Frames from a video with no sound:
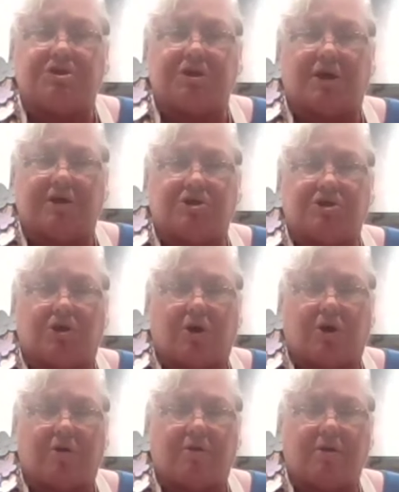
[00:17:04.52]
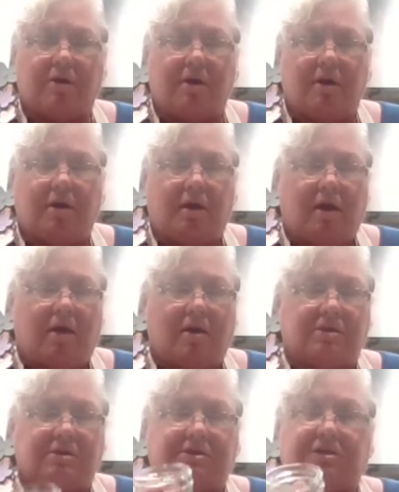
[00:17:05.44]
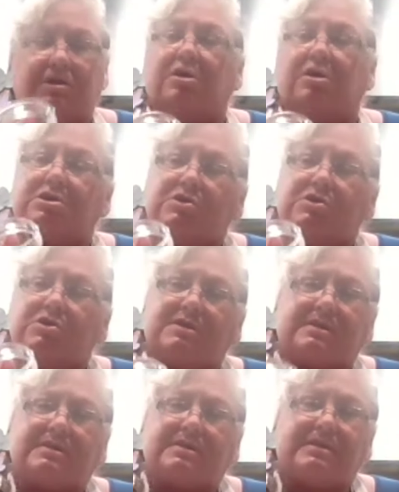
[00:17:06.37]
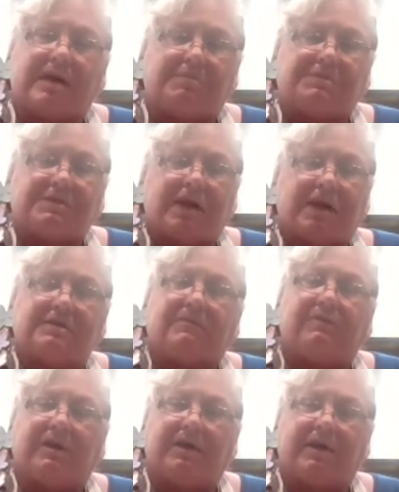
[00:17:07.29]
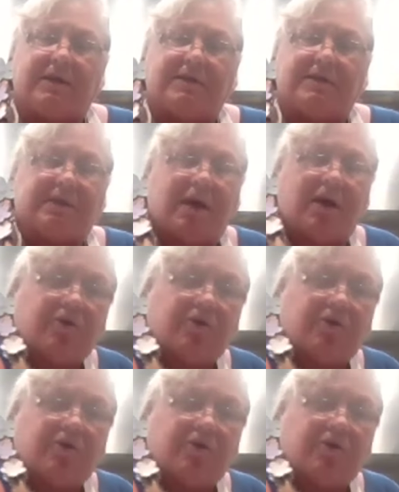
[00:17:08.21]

jelly jar still uses the same size of lid as the